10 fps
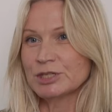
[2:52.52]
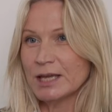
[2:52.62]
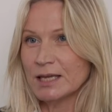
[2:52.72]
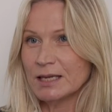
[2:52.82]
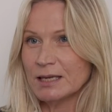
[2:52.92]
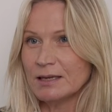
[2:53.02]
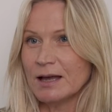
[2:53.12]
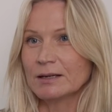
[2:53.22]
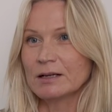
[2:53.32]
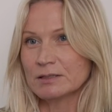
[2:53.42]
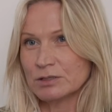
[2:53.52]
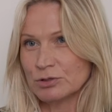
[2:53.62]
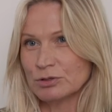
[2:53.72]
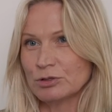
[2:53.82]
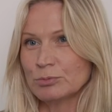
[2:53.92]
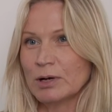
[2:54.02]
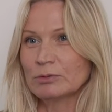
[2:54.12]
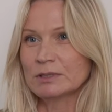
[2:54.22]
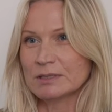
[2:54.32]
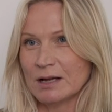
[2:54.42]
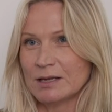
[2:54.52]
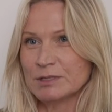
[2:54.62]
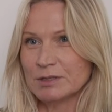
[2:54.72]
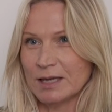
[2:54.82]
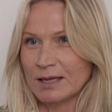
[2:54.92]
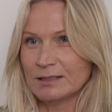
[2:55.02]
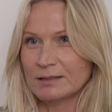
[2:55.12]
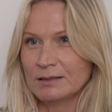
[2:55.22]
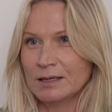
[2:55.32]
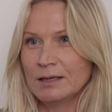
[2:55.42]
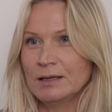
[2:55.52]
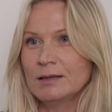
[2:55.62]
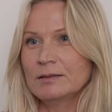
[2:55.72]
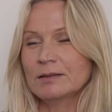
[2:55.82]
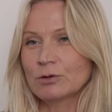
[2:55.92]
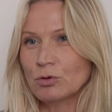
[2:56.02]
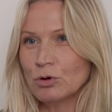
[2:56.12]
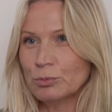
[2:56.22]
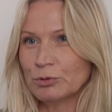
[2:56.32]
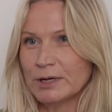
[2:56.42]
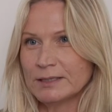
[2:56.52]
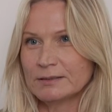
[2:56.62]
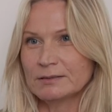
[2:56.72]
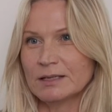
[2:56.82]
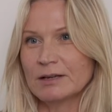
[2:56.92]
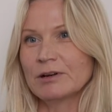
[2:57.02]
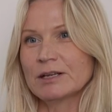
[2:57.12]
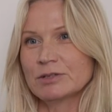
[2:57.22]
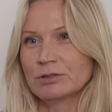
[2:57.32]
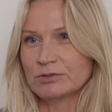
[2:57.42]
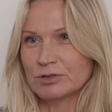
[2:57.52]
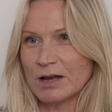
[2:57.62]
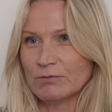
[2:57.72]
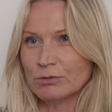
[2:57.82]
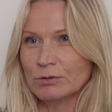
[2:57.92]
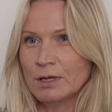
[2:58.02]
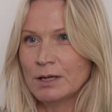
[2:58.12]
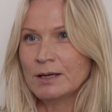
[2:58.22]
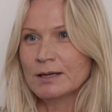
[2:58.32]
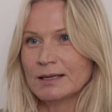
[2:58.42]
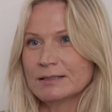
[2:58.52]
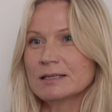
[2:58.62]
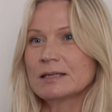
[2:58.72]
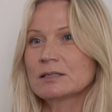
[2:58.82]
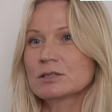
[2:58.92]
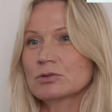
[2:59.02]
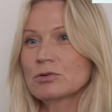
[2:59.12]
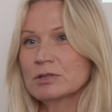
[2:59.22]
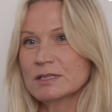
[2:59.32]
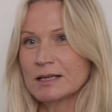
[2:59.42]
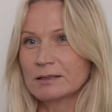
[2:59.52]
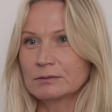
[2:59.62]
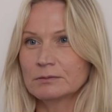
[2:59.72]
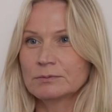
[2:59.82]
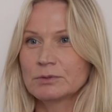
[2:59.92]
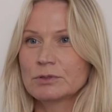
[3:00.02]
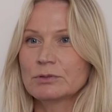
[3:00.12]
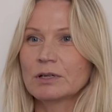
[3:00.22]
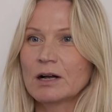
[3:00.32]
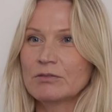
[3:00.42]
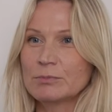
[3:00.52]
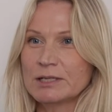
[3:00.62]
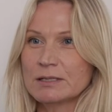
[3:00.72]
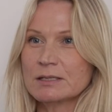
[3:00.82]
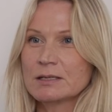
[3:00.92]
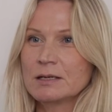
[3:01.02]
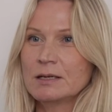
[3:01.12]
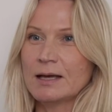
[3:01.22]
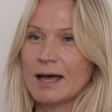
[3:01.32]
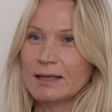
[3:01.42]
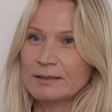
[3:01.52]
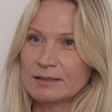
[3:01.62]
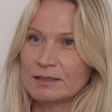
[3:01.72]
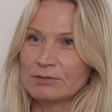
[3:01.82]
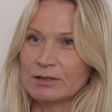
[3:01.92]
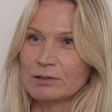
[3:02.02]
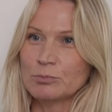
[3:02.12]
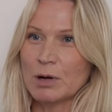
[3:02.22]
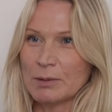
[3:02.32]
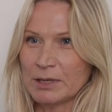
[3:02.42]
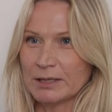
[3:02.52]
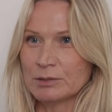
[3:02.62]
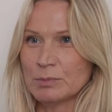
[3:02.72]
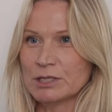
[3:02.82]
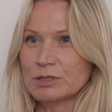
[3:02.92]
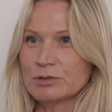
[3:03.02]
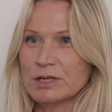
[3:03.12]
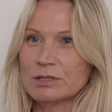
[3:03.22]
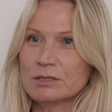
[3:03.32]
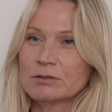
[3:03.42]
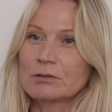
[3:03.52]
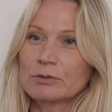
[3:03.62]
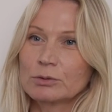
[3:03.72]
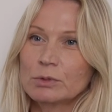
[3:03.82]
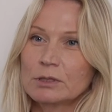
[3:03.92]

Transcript: shaky and uncertain about the times ahead. The corporate direction of travel can send a strong signal to the governments and the different public administrations around the